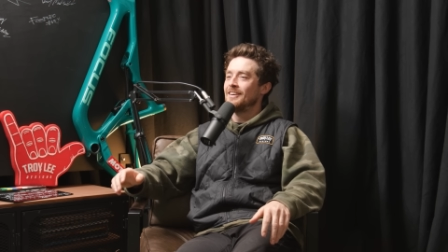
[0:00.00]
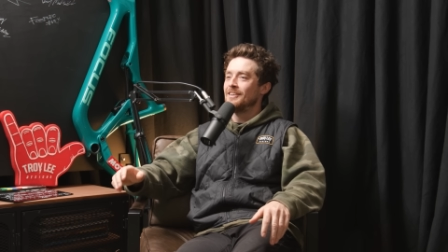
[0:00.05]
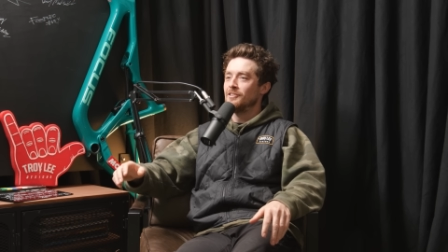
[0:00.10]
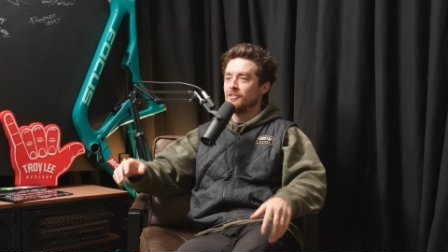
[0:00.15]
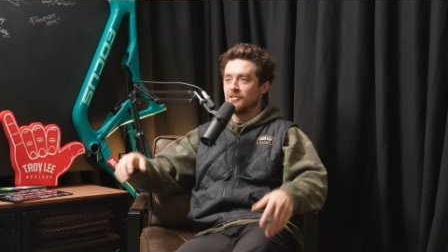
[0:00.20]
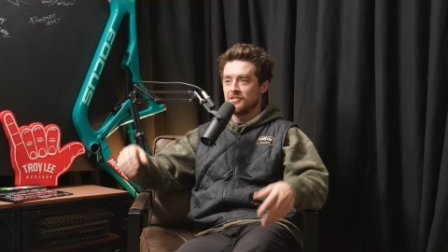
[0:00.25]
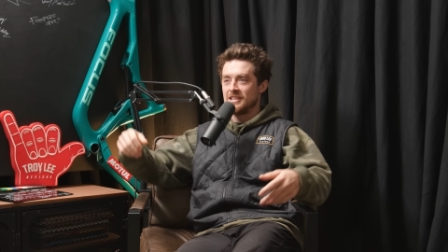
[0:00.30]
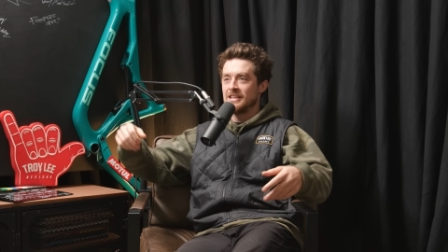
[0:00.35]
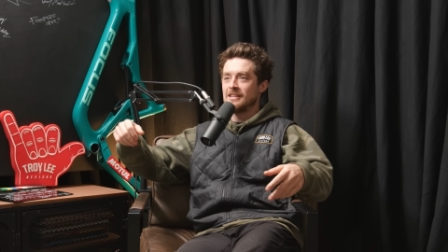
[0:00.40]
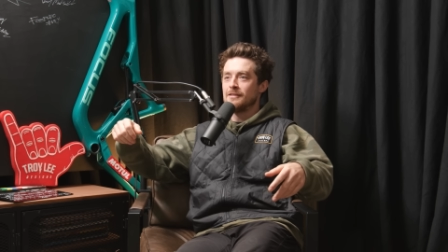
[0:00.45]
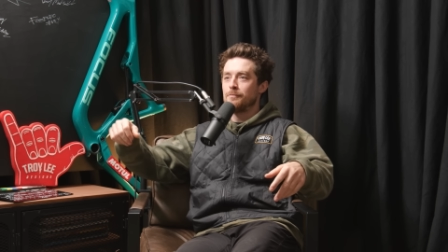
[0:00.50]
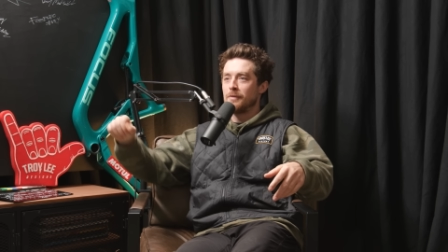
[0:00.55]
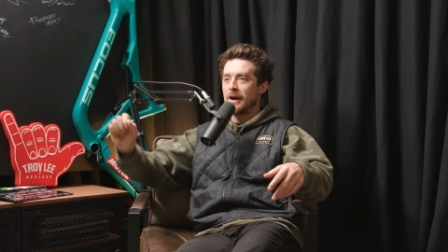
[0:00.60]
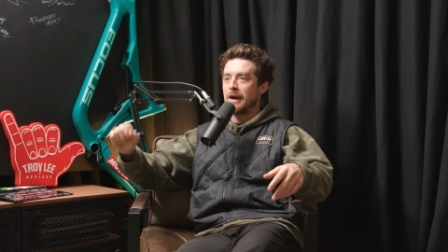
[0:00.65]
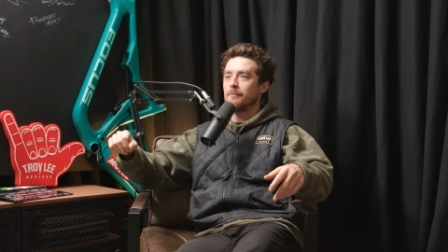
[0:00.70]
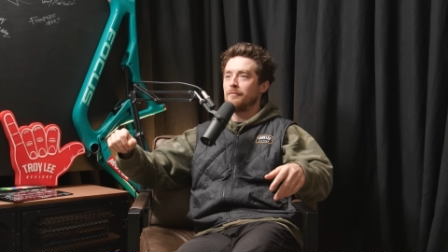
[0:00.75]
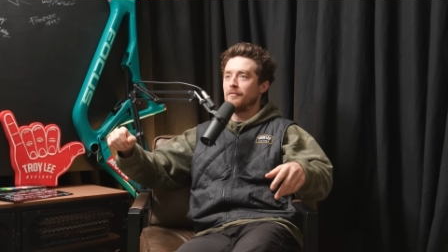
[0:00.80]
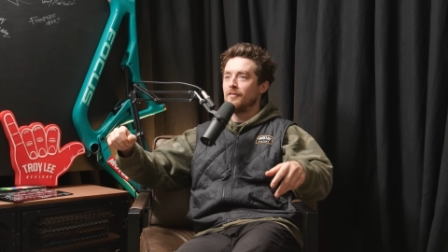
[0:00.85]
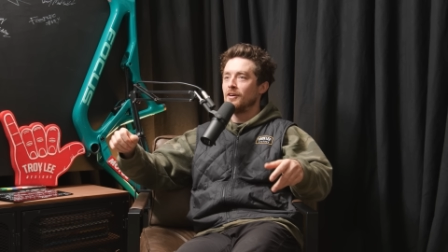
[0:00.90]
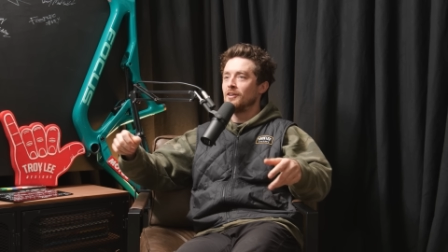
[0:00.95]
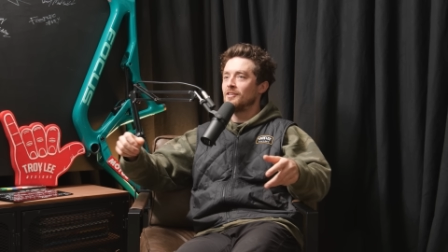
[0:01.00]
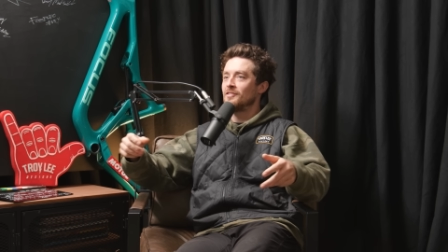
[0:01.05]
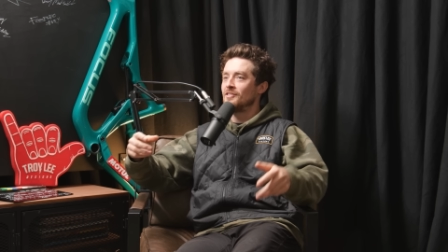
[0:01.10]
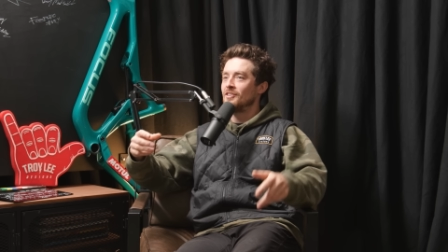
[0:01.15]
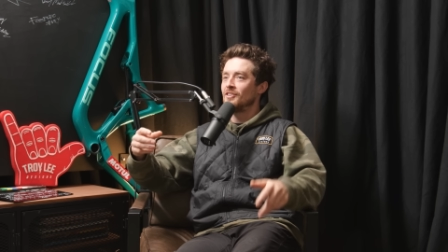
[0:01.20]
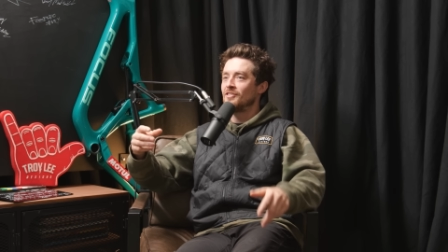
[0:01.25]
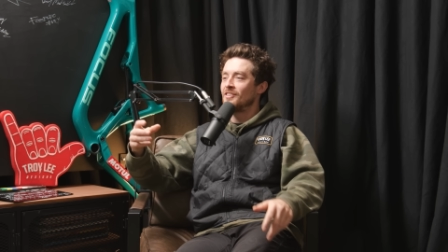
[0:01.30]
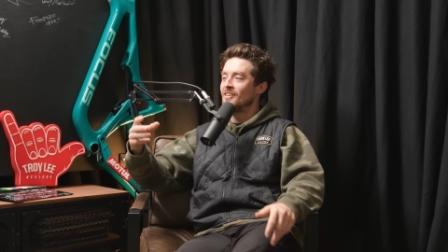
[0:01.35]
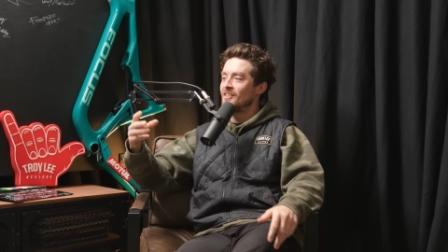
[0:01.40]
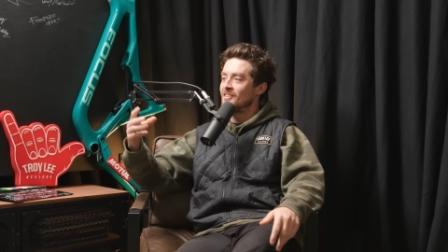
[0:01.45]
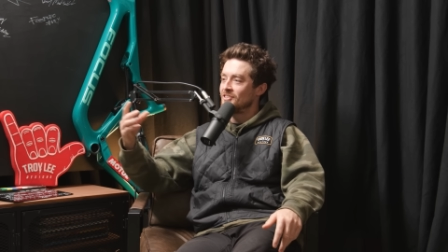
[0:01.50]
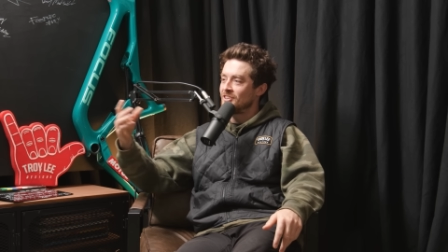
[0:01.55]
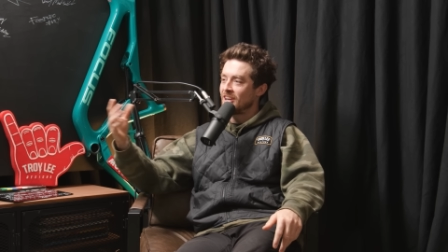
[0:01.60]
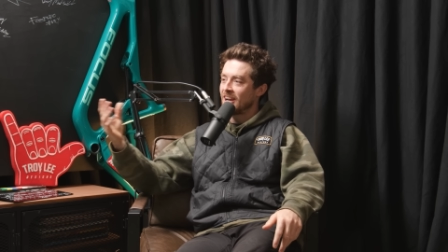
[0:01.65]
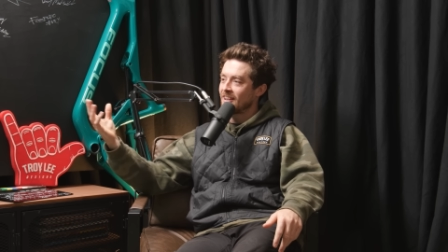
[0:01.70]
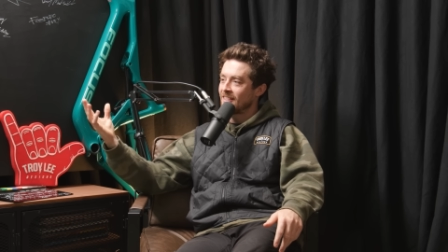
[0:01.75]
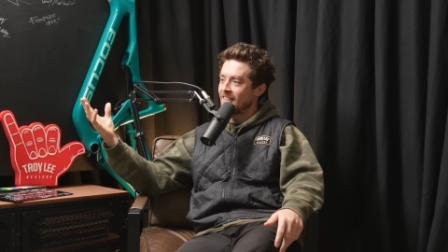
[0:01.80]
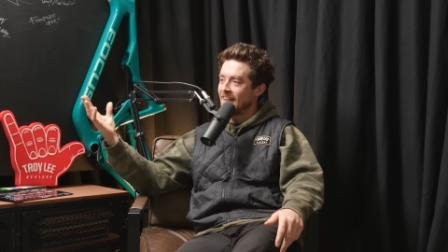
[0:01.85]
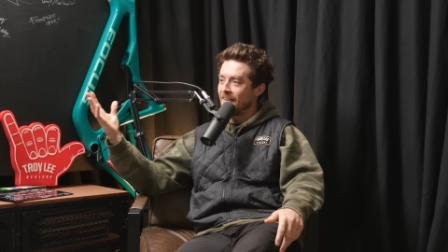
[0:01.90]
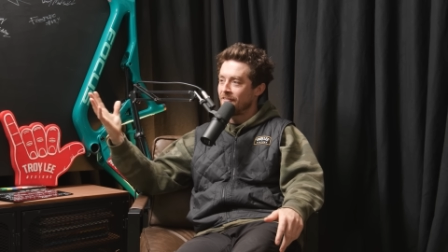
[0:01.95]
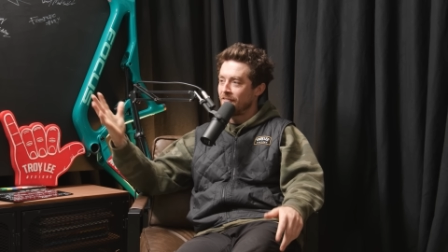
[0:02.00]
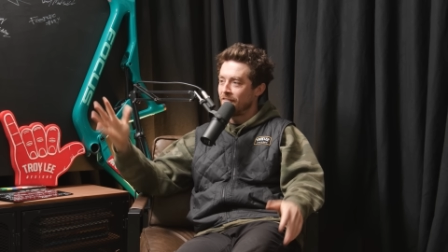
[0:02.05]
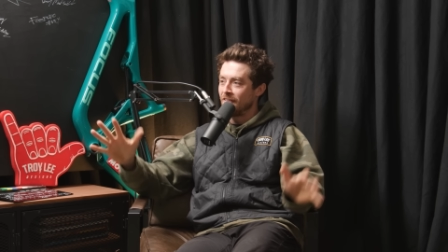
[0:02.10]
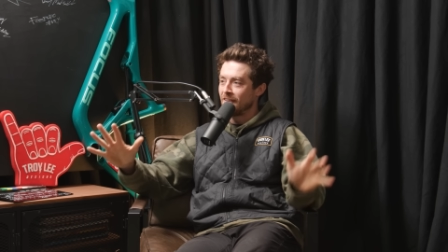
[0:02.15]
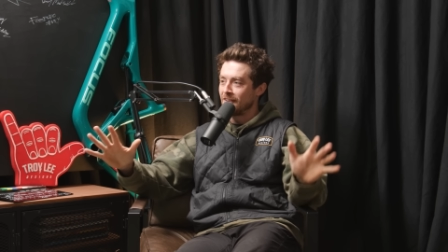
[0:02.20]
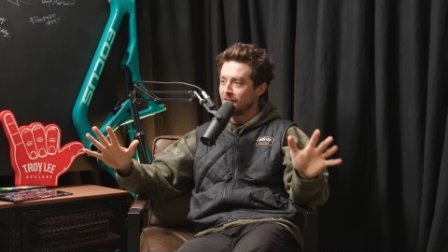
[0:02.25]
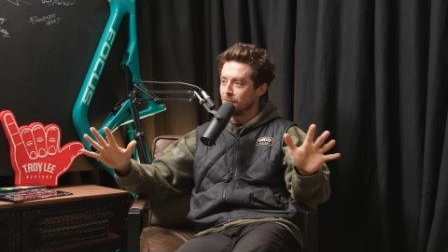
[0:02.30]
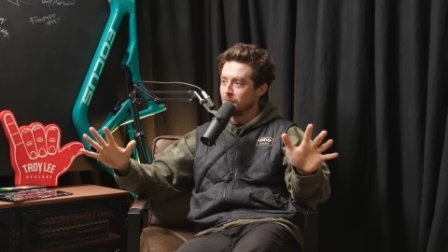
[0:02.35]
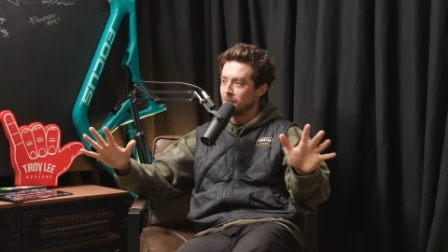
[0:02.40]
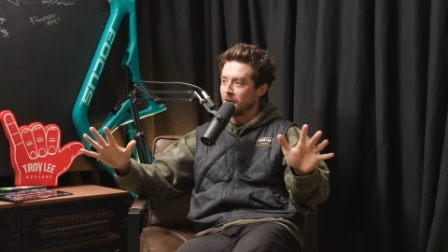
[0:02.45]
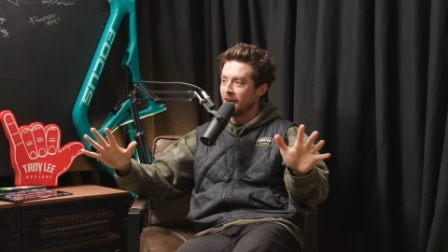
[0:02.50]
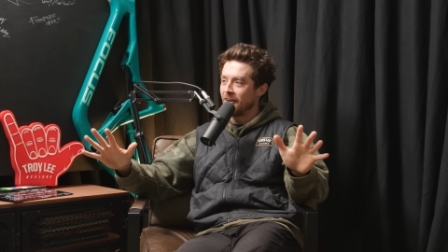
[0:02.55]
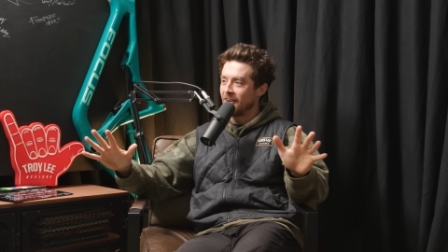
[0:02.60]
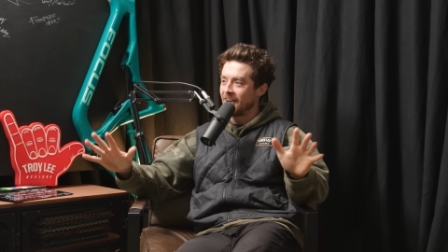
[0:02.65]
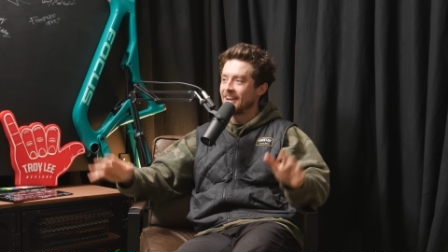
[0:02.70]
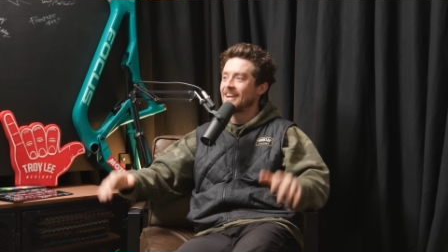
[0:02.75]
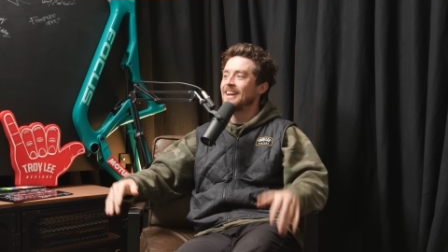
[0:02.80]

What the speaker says: you see the brap first just to check that everything's all going,